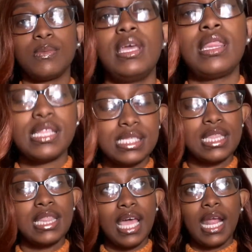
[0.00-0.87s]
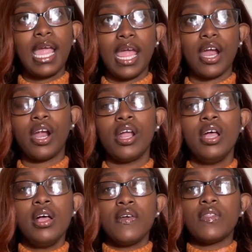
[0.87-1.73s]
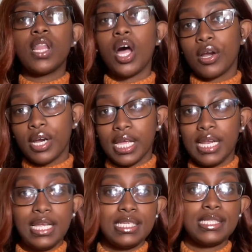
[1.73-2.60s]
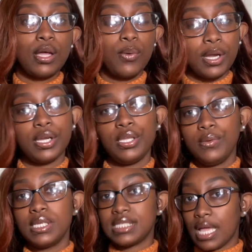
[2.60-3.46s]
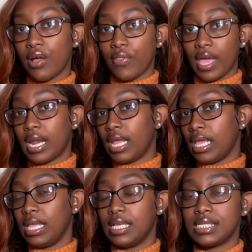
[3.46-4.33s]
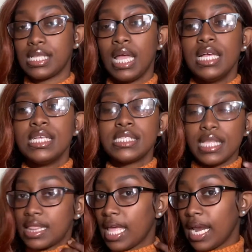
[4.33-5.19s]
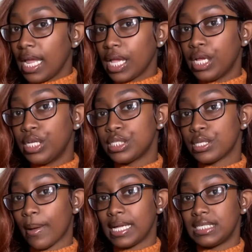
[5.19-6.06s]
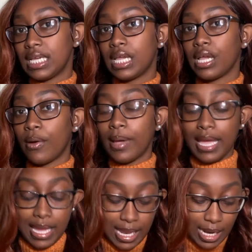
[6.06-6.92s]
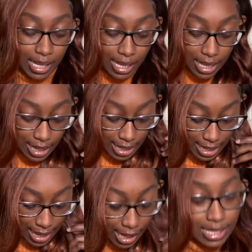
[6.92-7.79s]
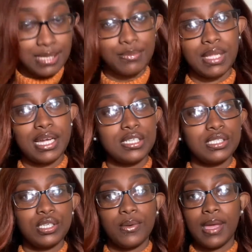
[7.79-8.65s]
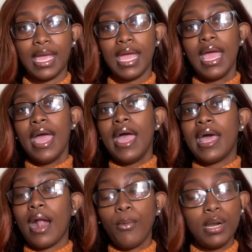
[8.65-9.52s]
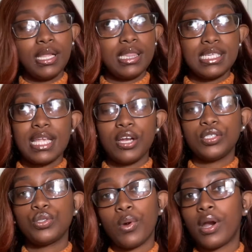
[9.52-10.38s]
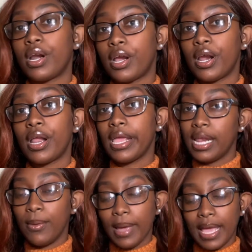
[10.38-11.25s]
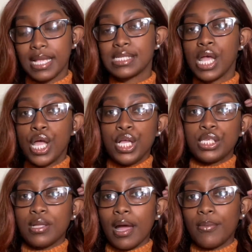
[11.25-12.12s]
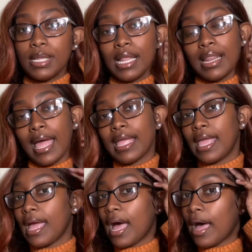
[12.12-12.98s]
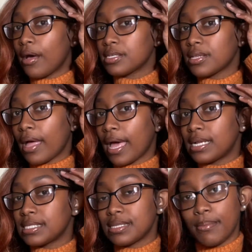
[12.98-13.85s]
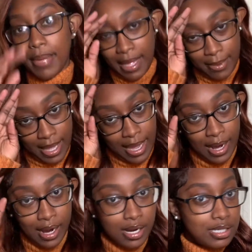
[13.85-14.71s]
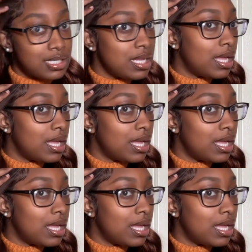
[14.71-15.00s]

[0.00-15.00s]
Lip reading: with synthetic hair, the longer it is, the quicker you can tell that it is synthetic. So I did go ahead and cut it and cut some layers into it, and I wanted this hair shorter anyways, so I really like it. I also added some baby hairs,